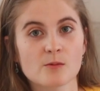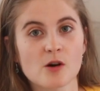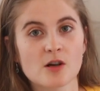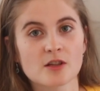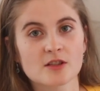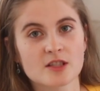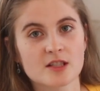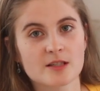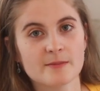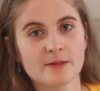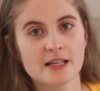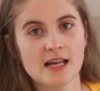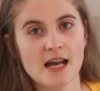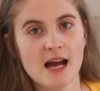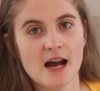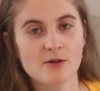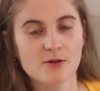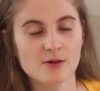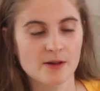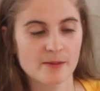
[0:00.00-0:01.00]
wants to be
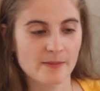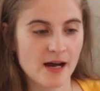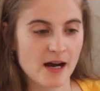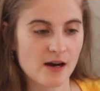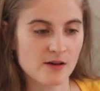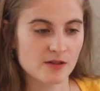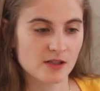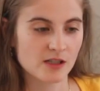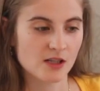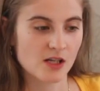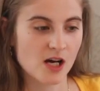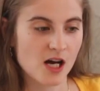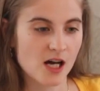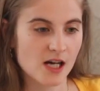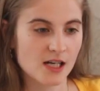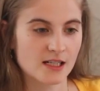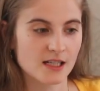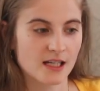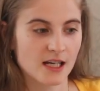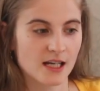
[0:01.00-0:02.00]
out and about a
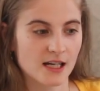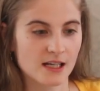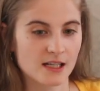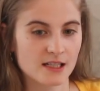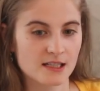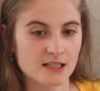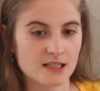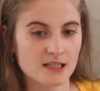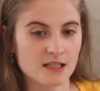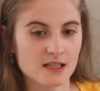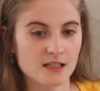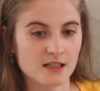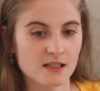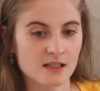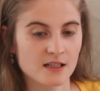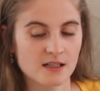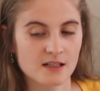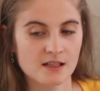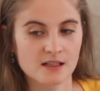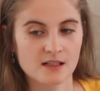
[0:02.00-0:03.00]
lot, and
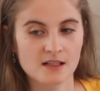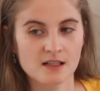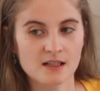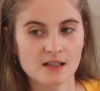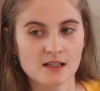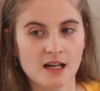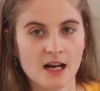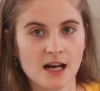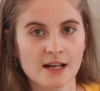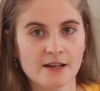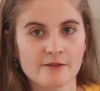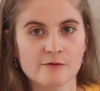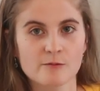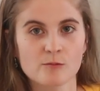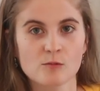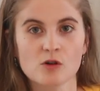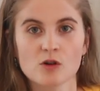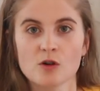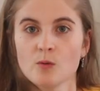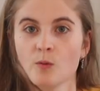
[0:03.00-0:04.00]
kind of
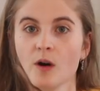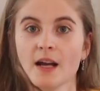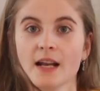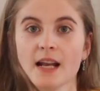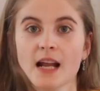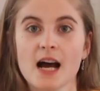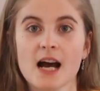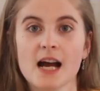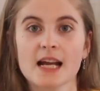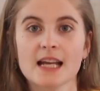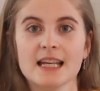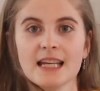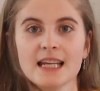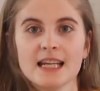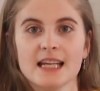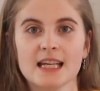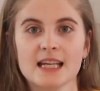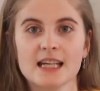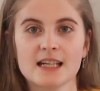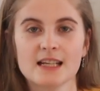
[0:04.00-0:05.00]
more what I
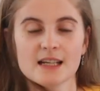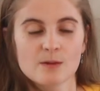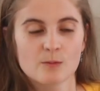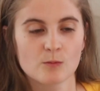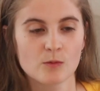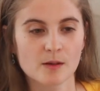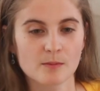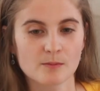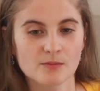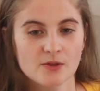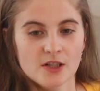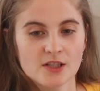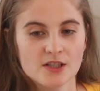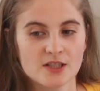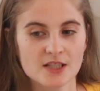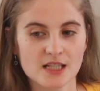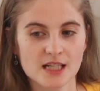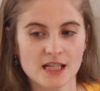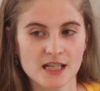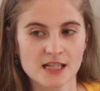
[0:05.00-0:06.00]
need and what
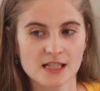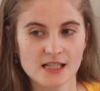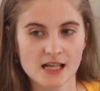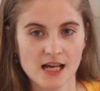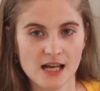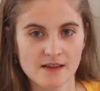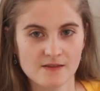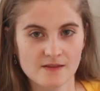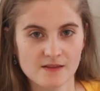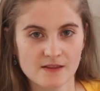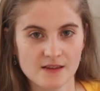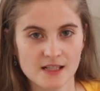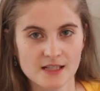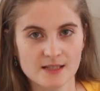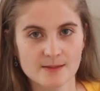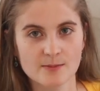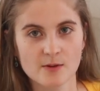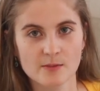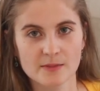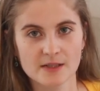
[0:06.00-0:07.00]
Brooks needs at
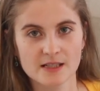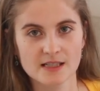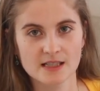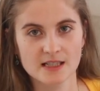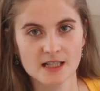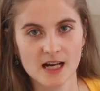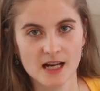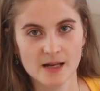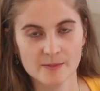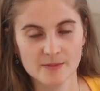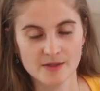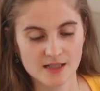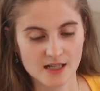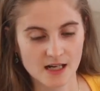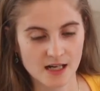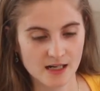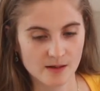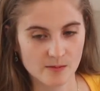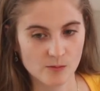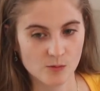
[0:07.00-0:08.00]
this moment in time is
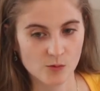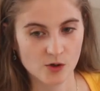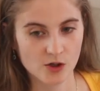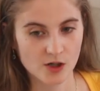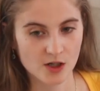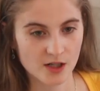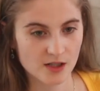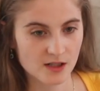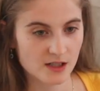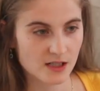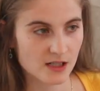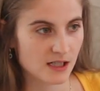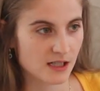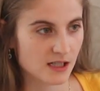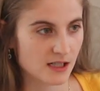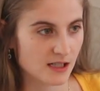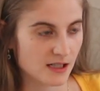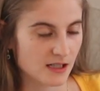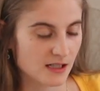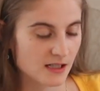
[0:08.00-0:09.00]
kind of more,
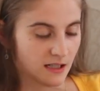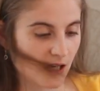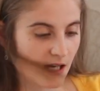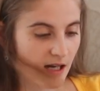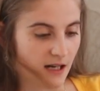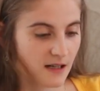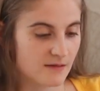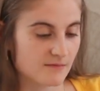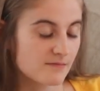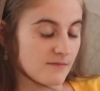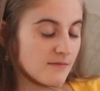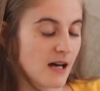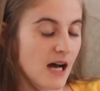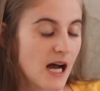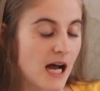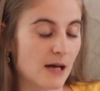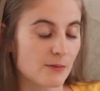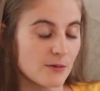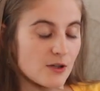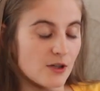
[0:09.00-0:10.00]

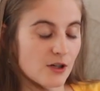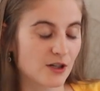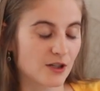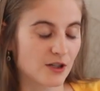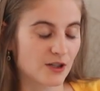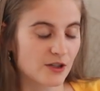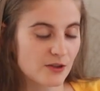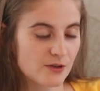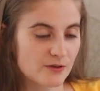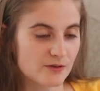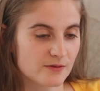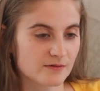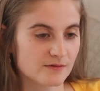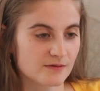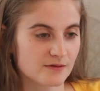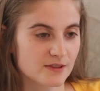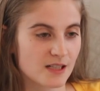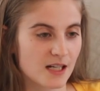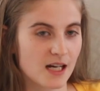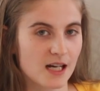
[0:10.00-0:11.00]
I would argue,
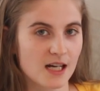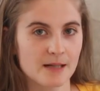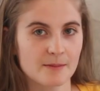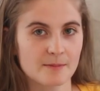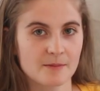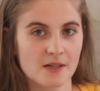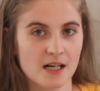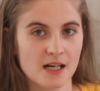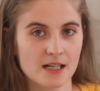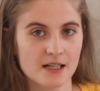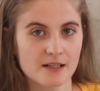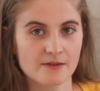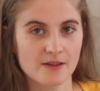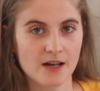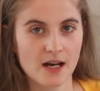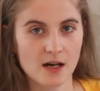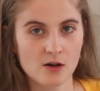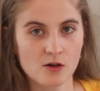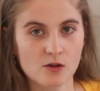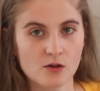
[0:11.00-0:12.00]
time kind of
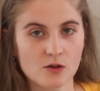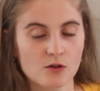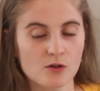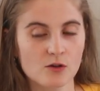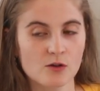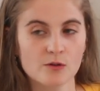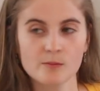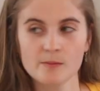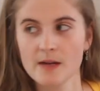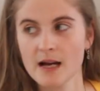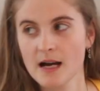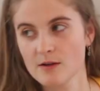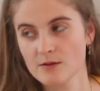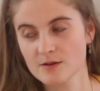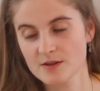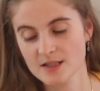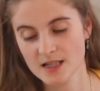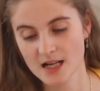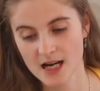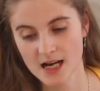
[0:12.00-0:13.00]
at home,
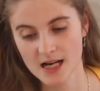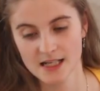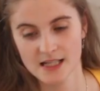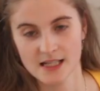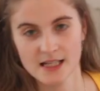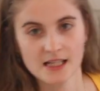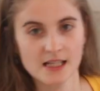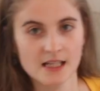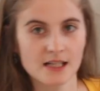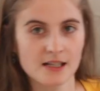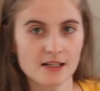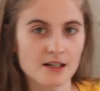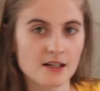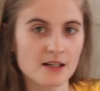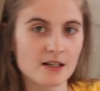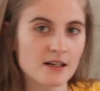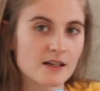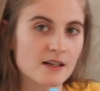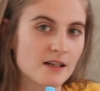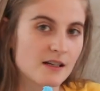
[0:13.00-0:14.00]
outside
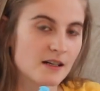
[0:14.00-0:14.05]
here.